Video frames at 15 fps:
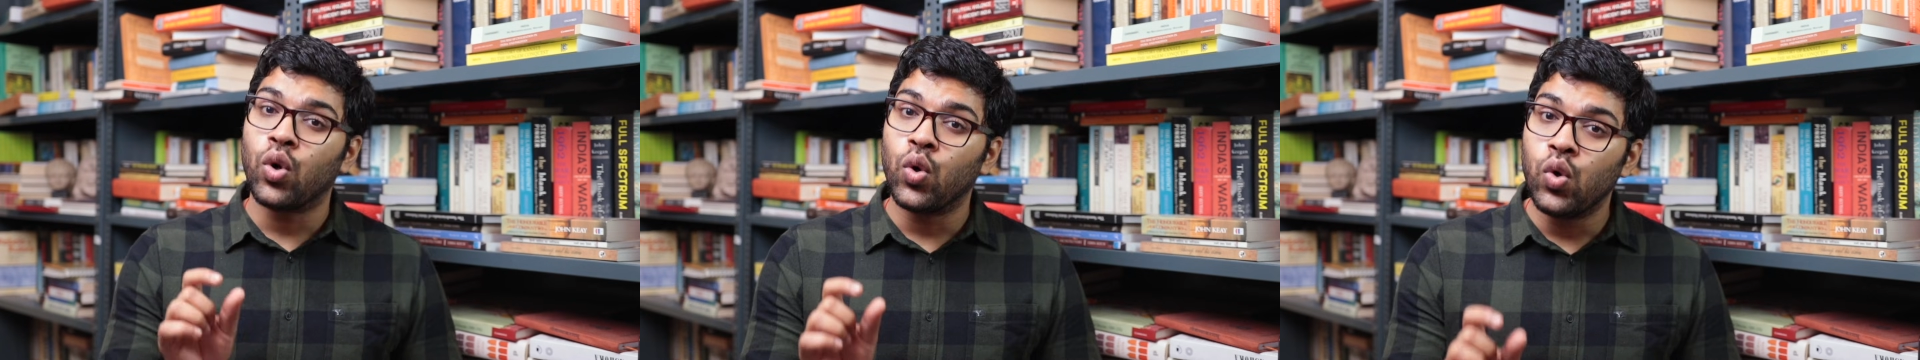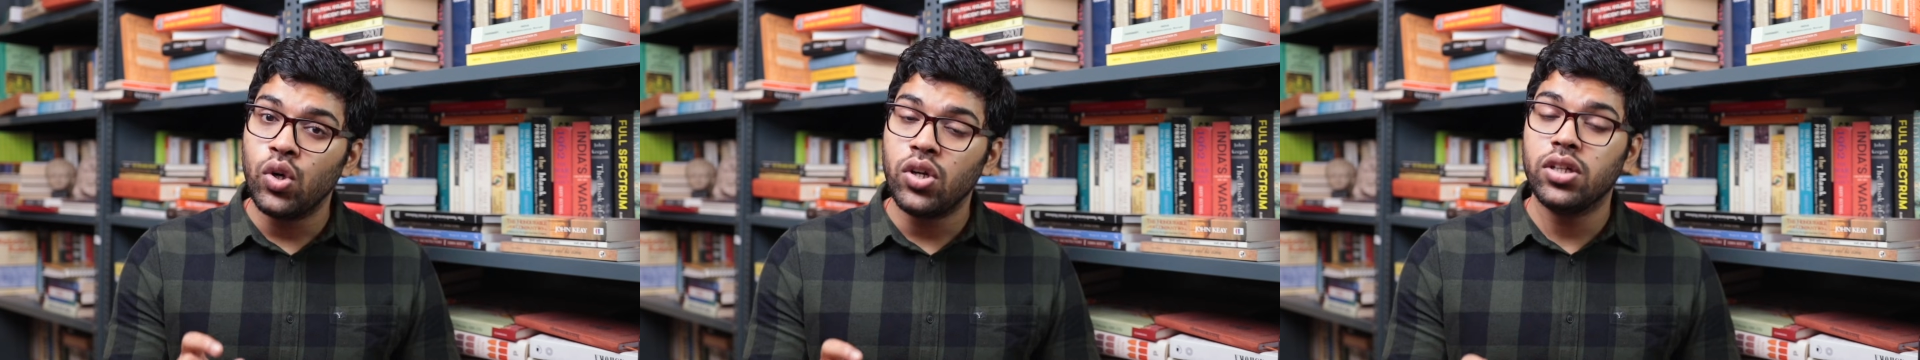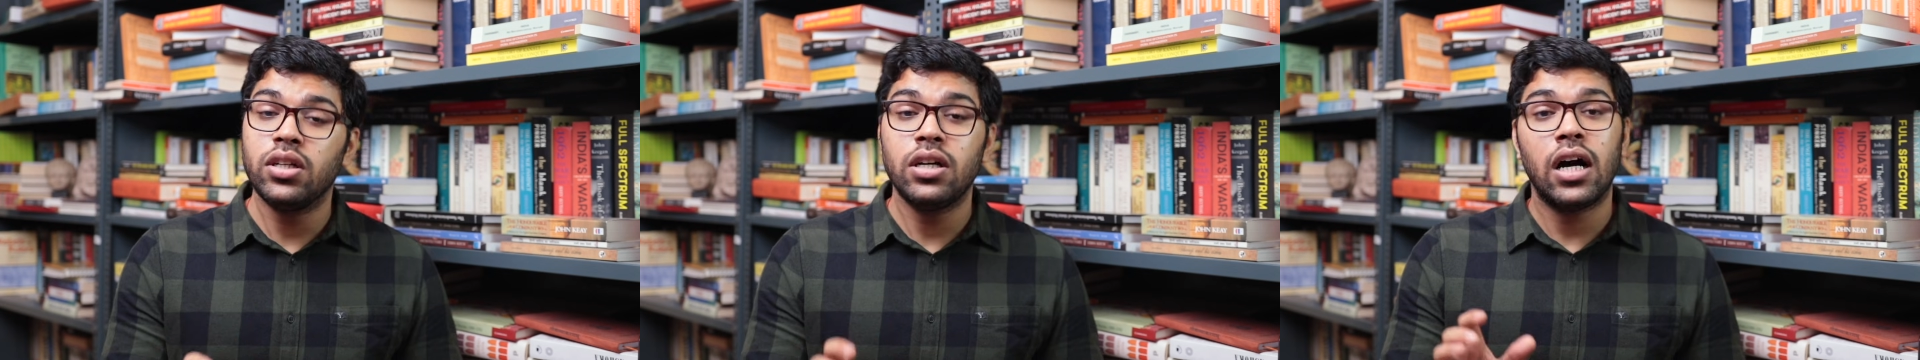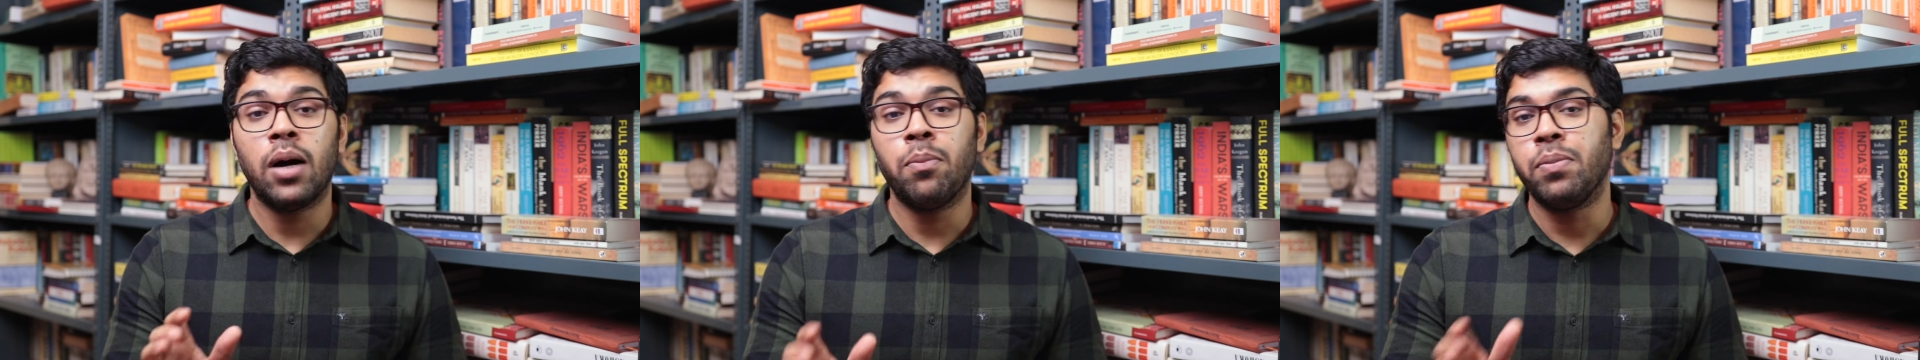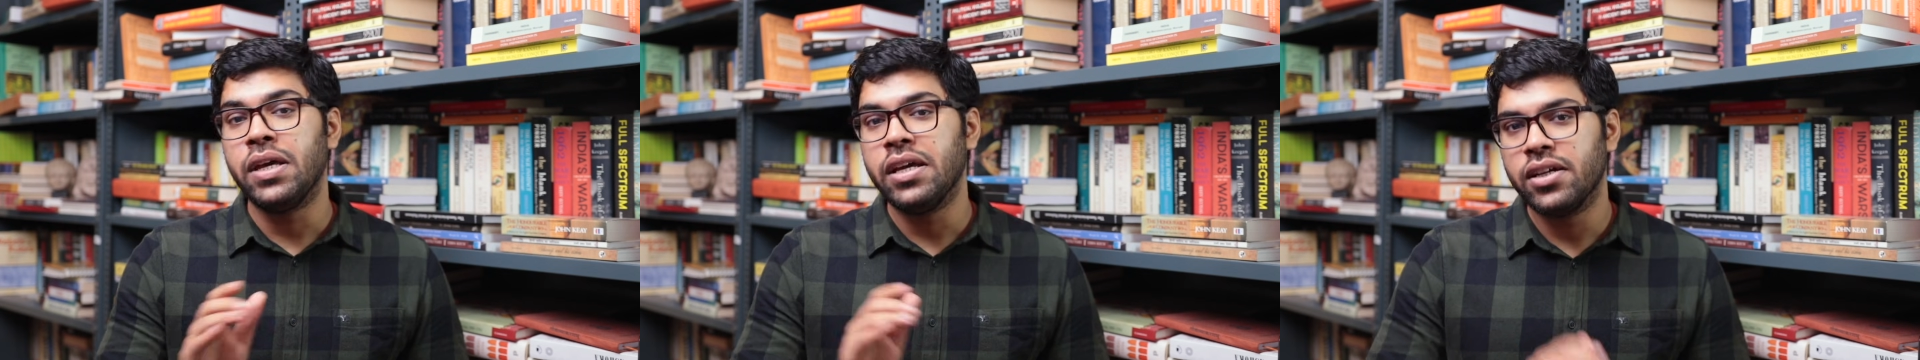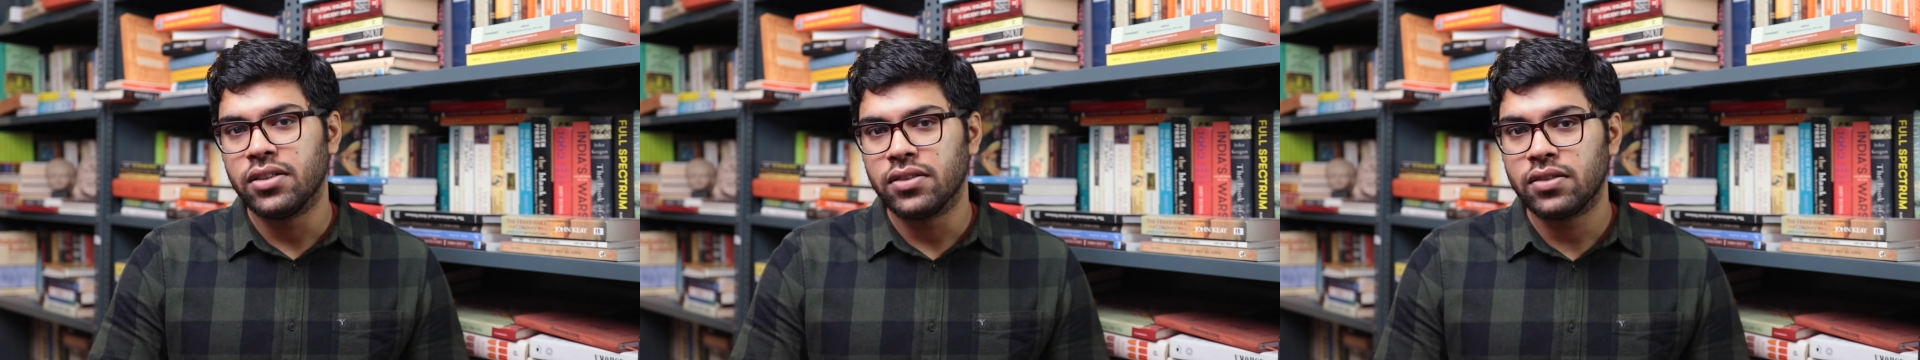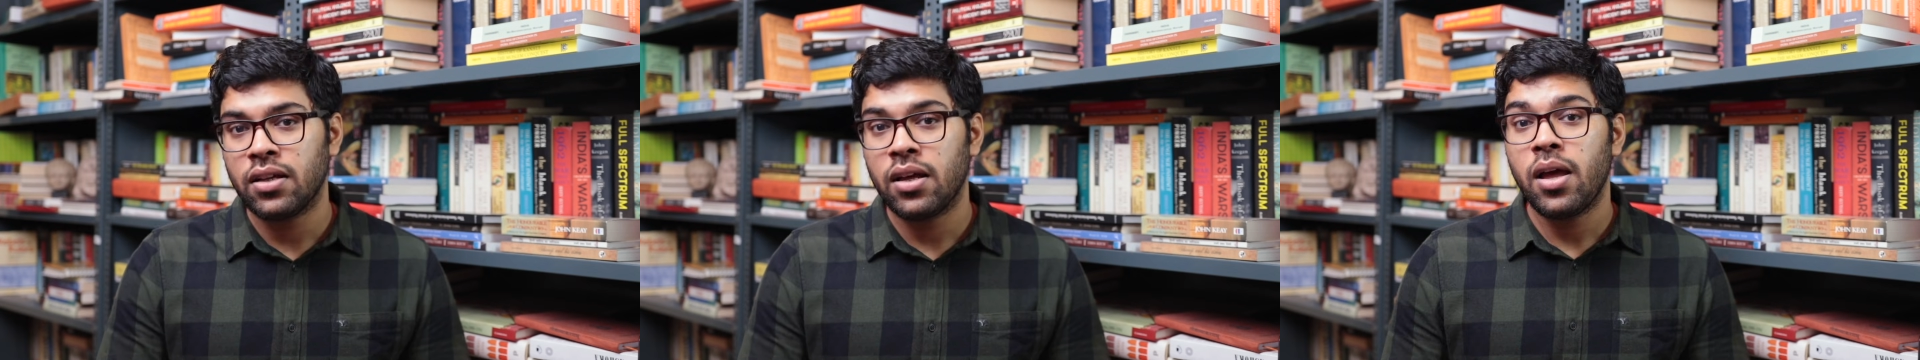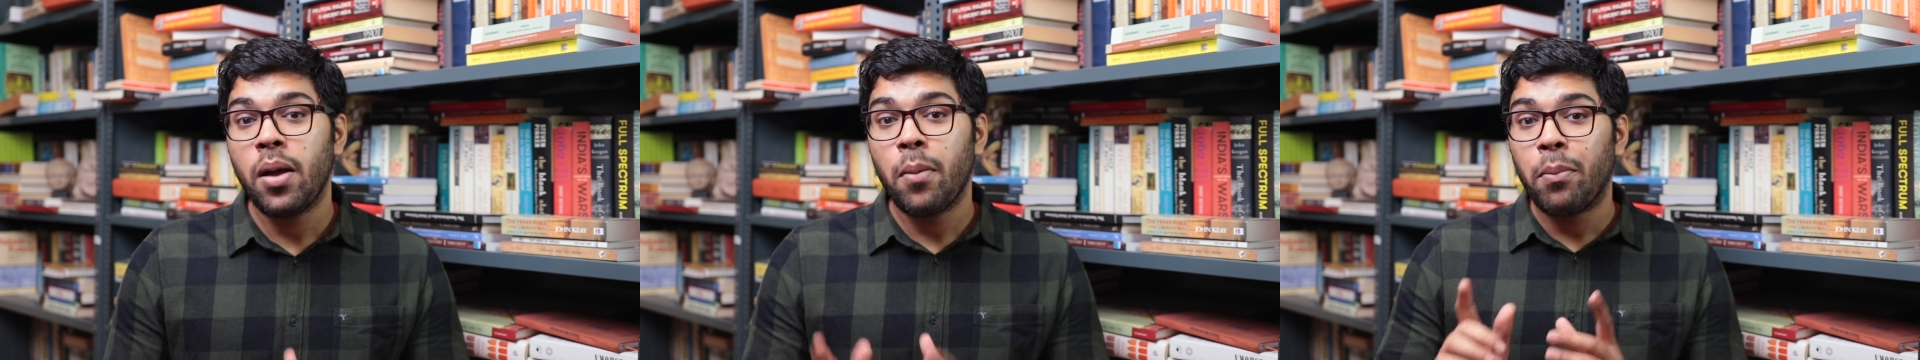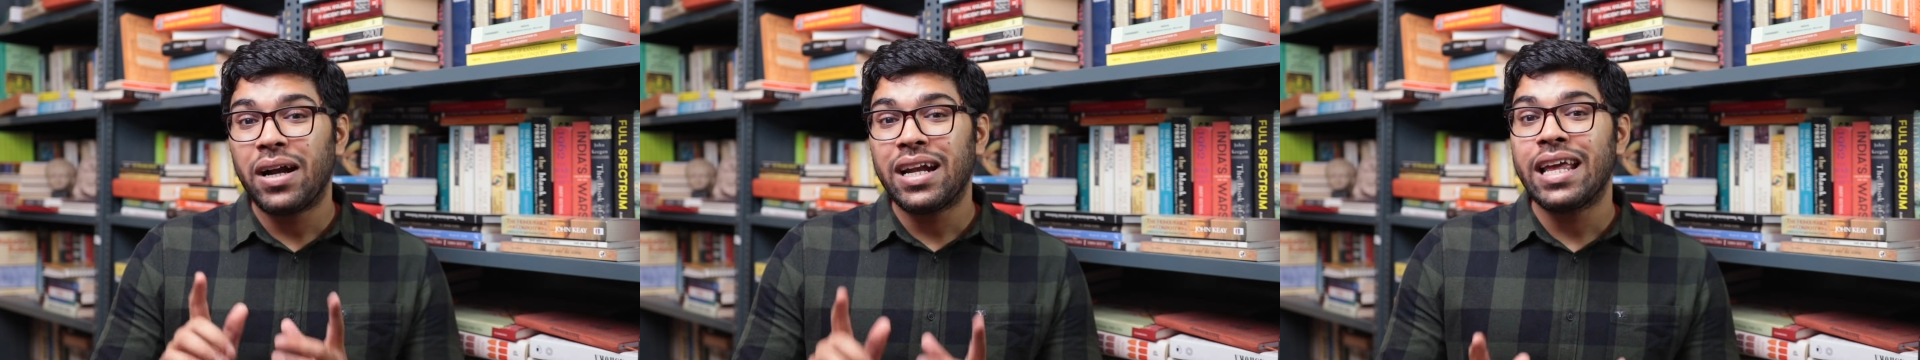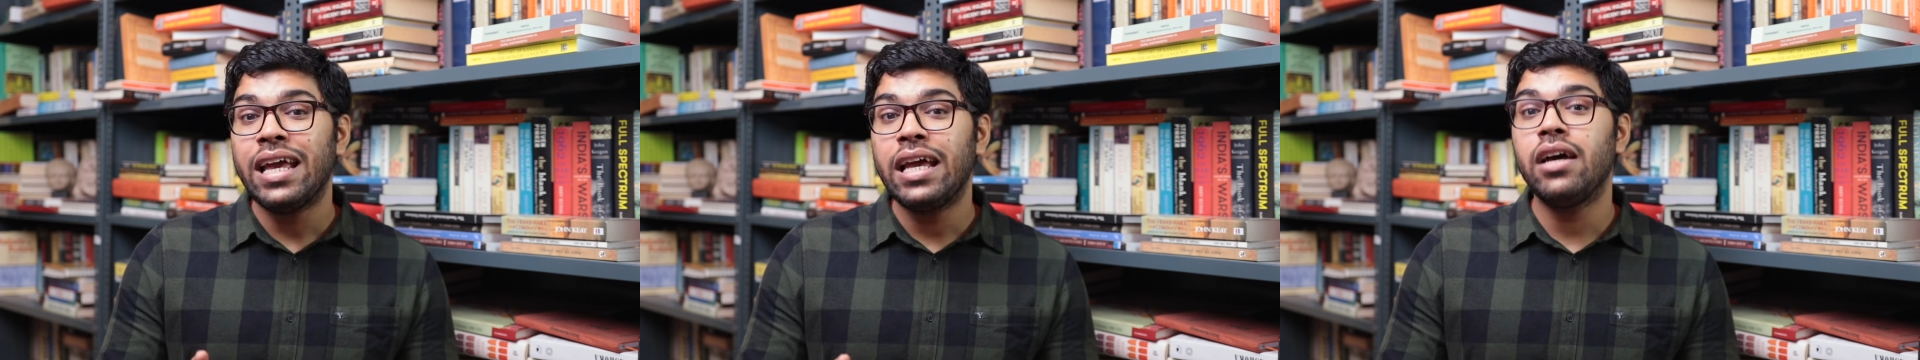Gud appears,
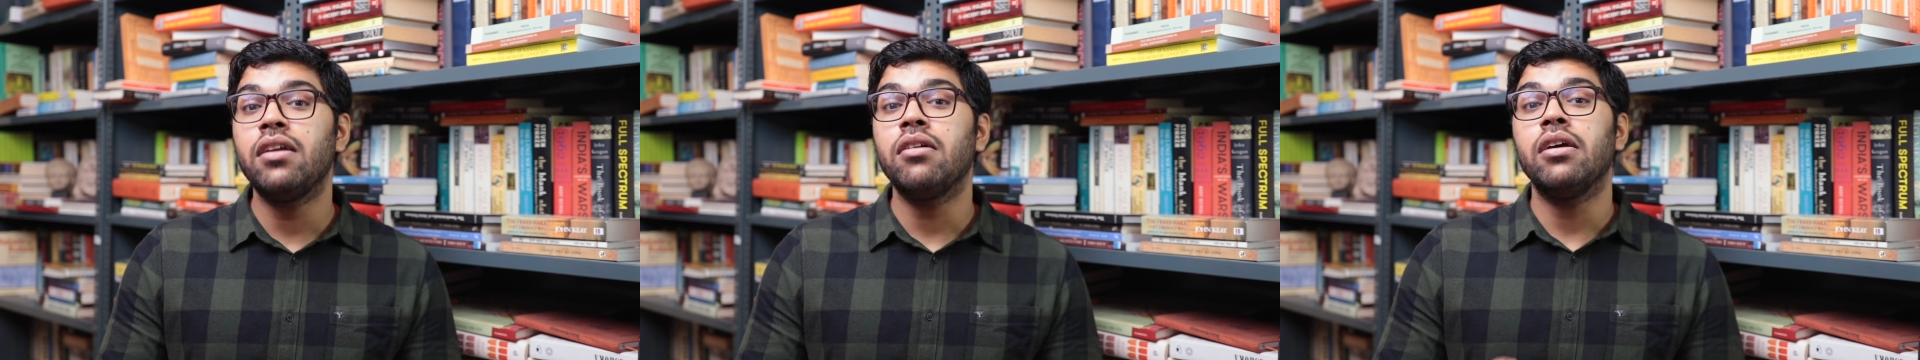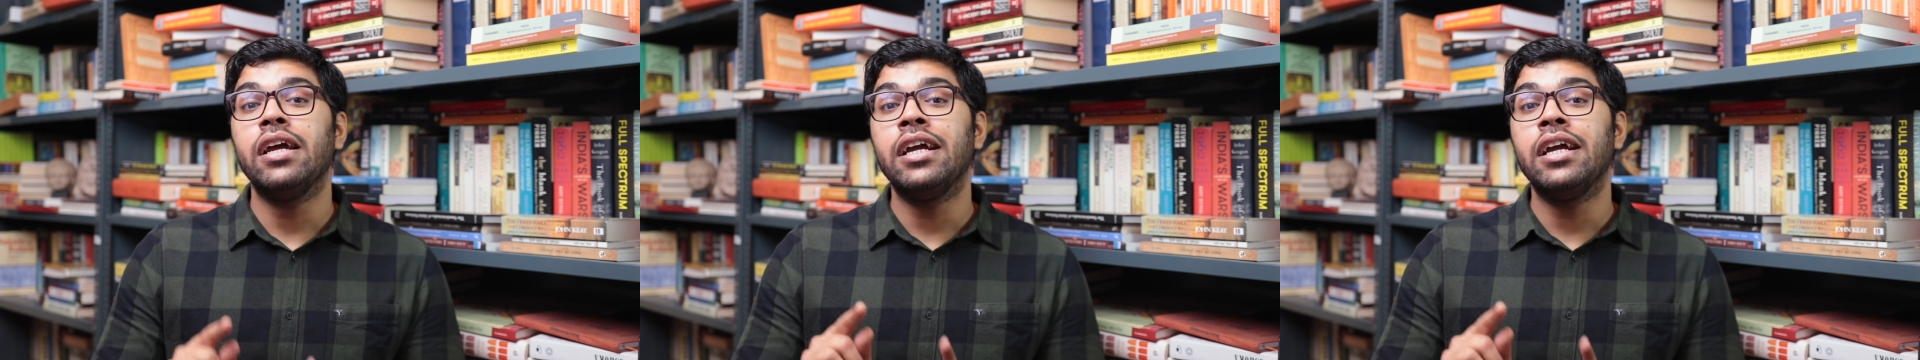but here